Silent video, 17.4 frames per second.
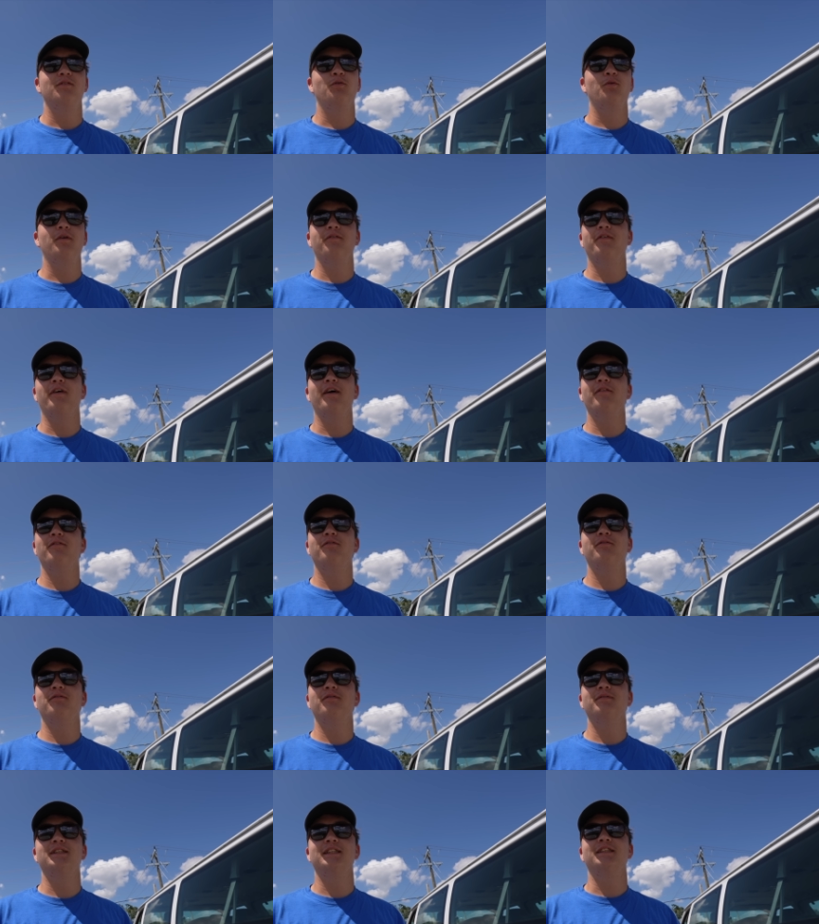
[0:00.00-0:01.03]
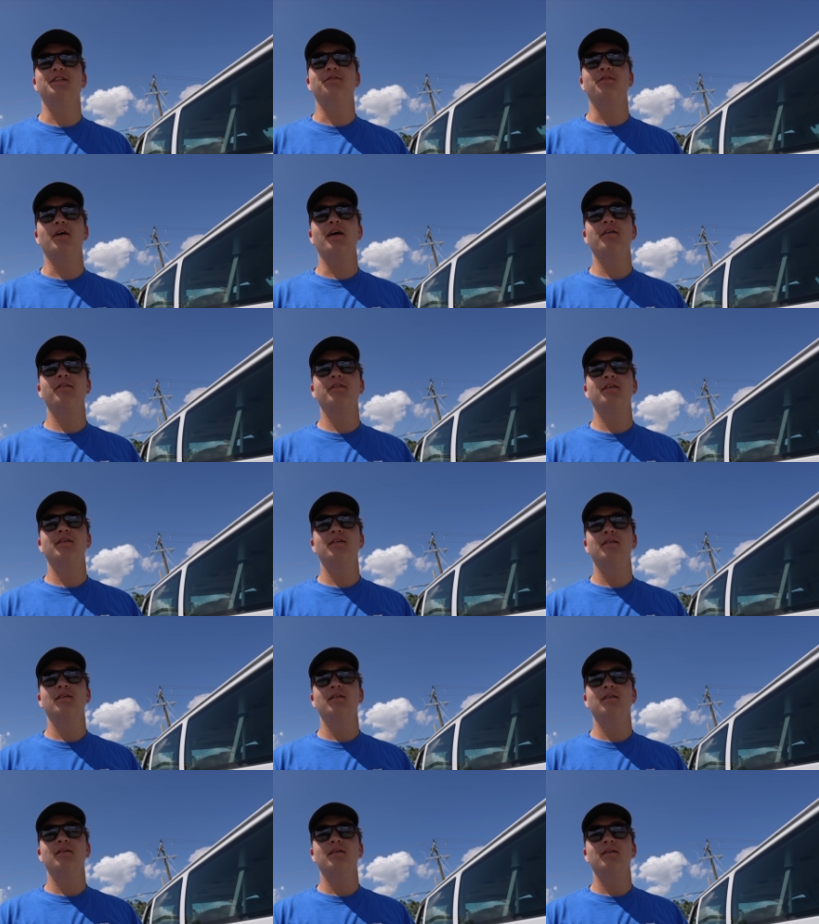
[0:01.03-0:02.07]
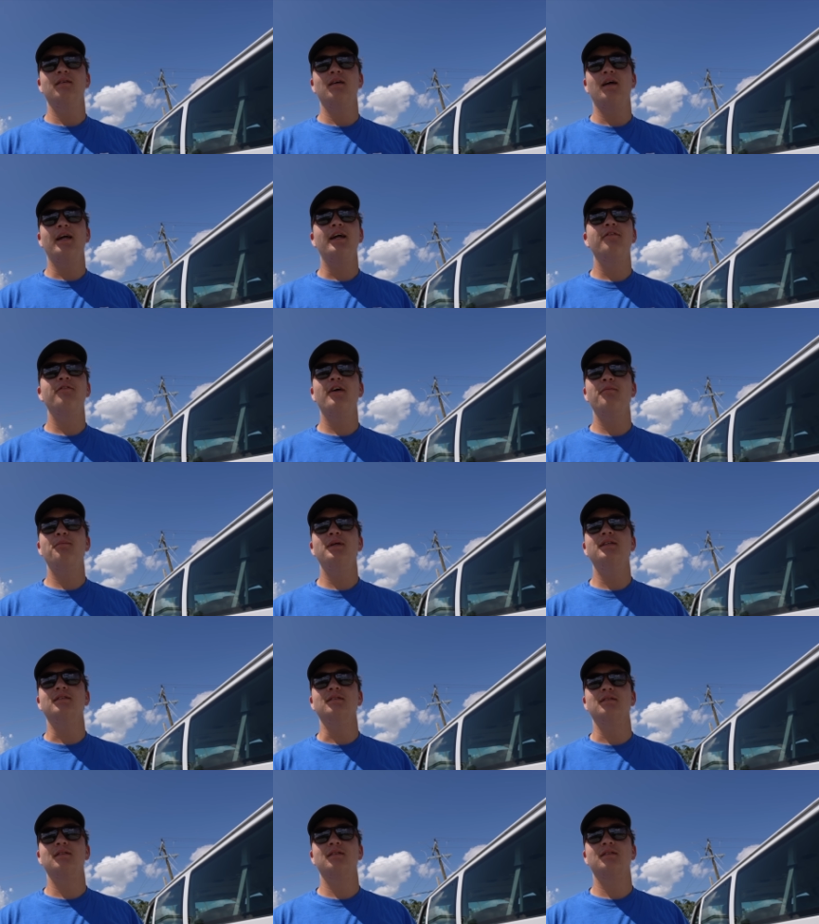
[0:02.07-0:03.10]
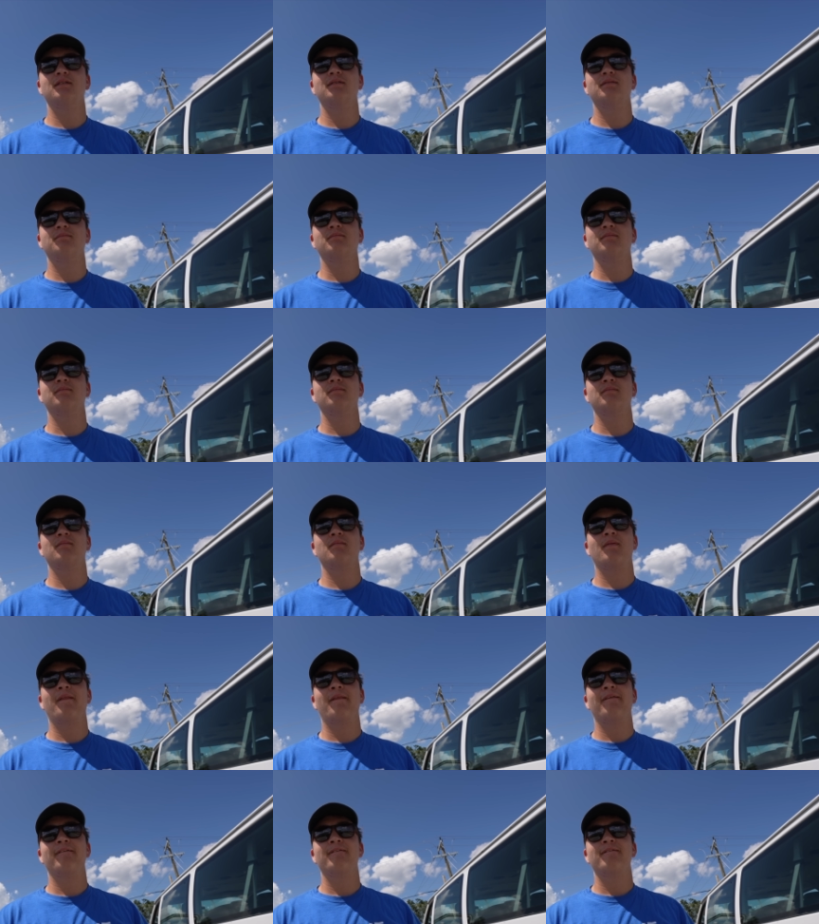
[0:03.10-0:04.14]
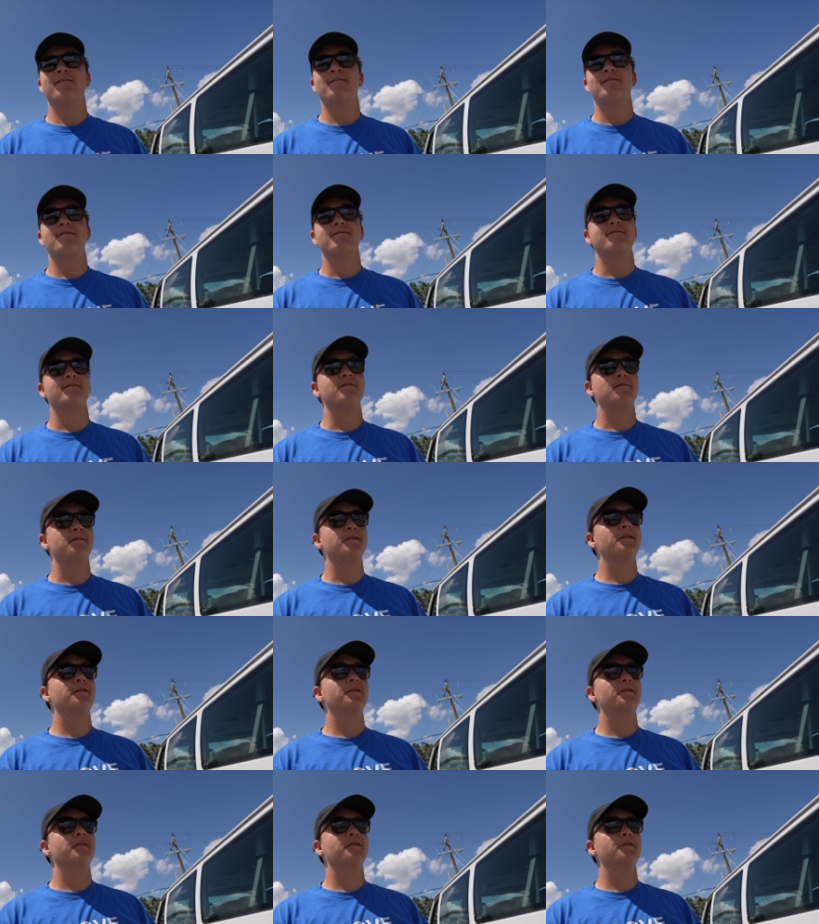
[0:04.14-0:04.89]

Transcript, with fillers: 25. 25 bucks for the wood? I got five pieces. Why would you get five pieces? We're